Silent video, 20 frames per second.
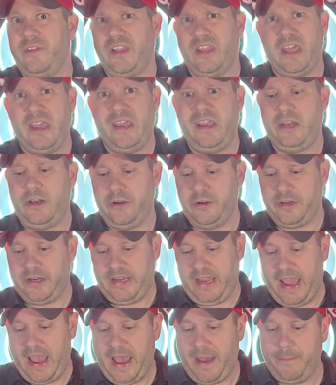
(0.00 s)
of a lane or
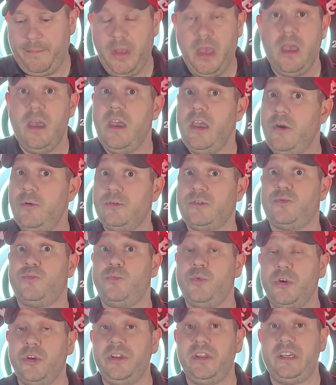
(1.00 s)
gap, it was
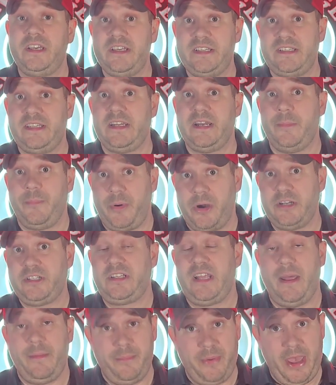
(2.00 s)
really easy to bunch
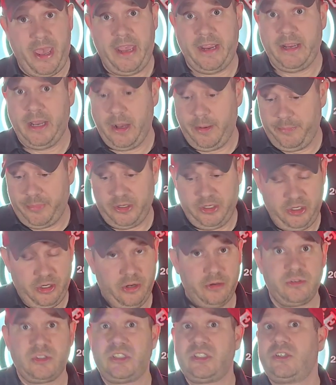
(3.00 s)
that bag up and, you
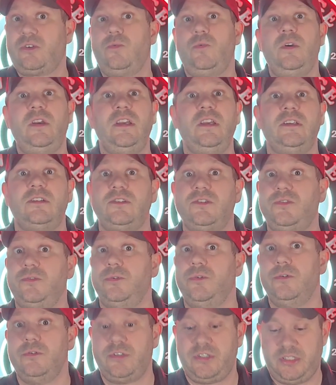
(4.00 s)
know, squeeze
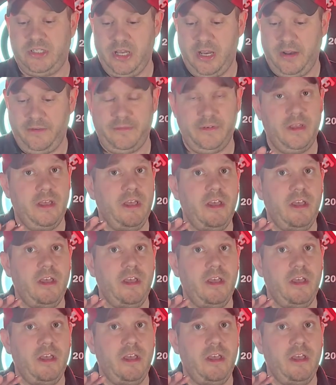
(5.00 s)
through stuff